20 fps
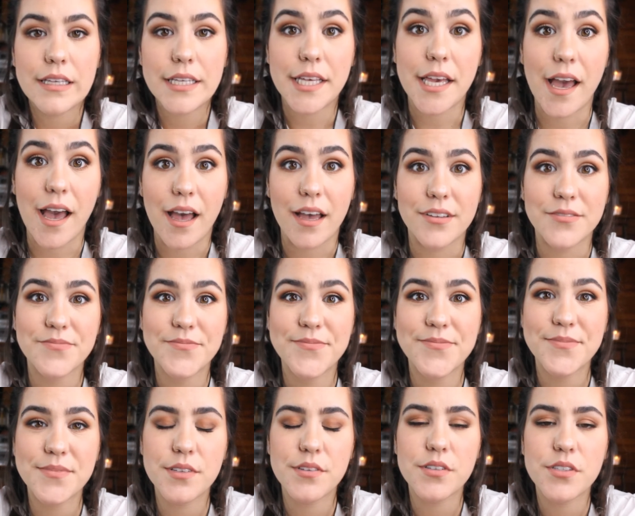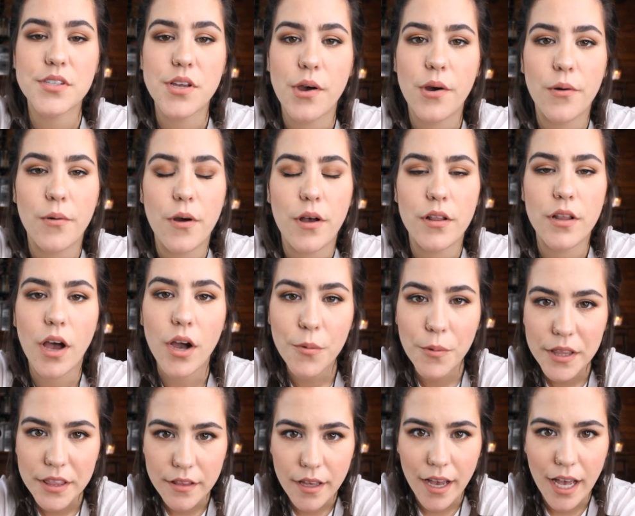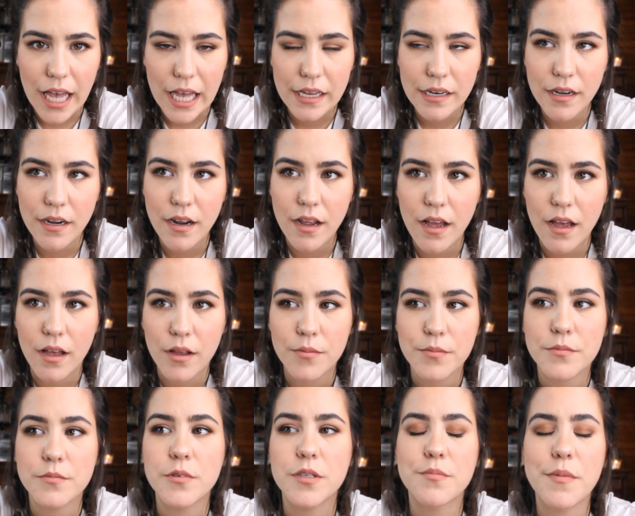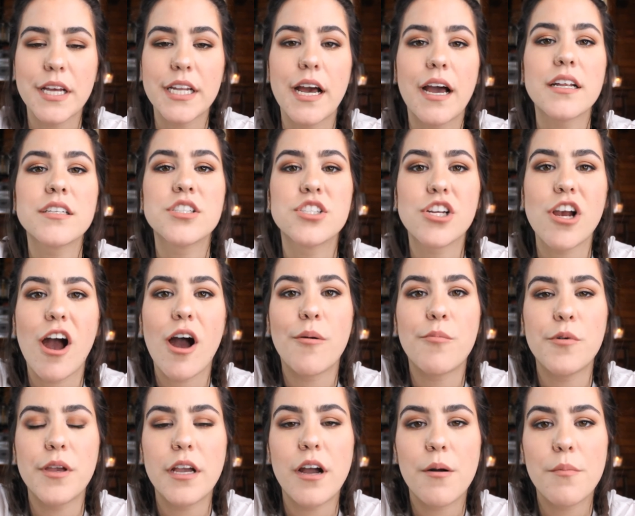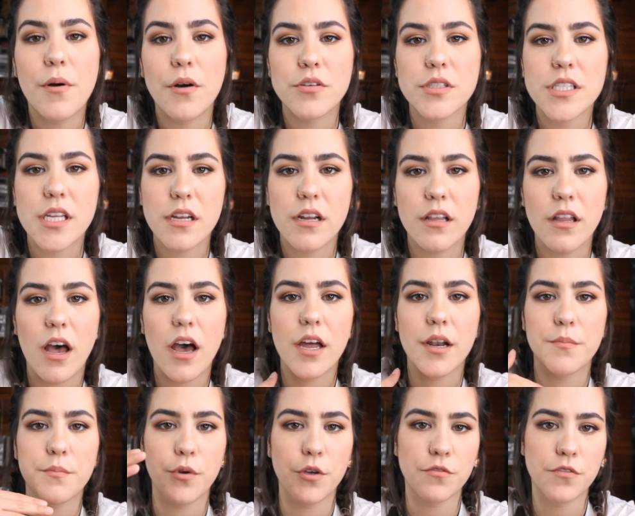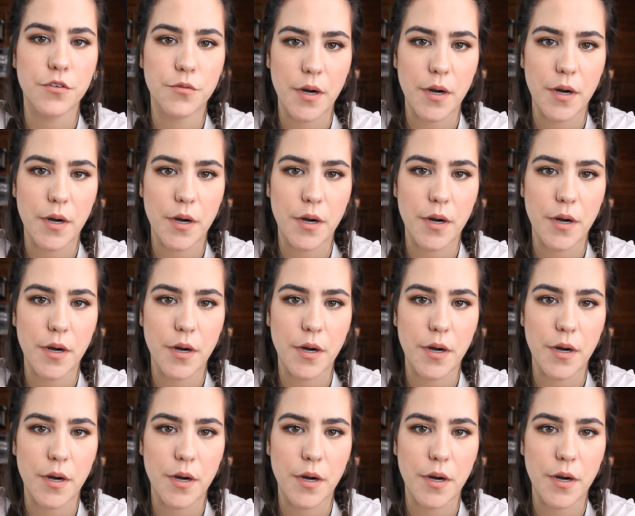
Yeah, so along with that, um, with my dad's job, we got posted a lot and moved